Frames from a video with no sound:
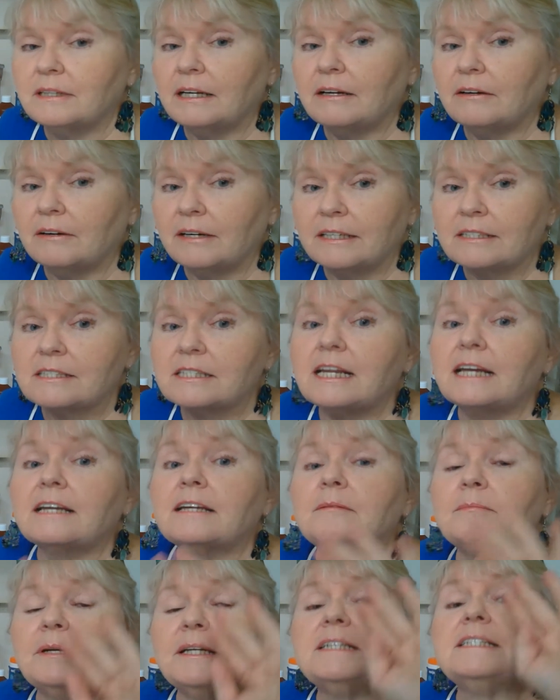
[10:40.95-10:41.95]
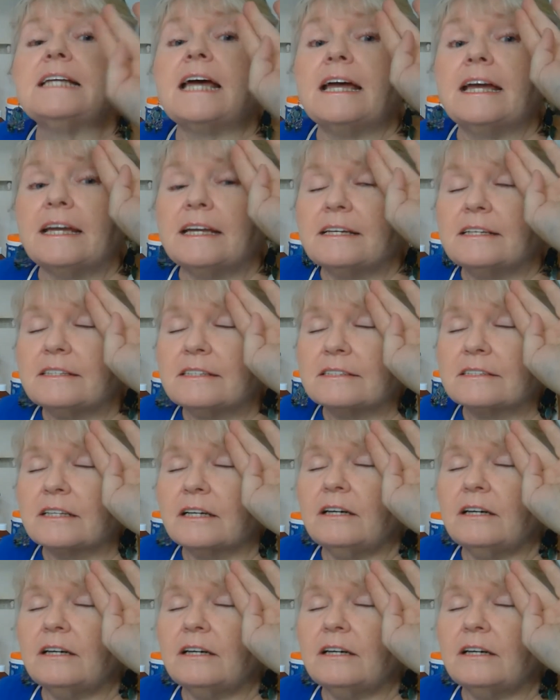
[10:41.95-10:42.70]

Now, it's taken me days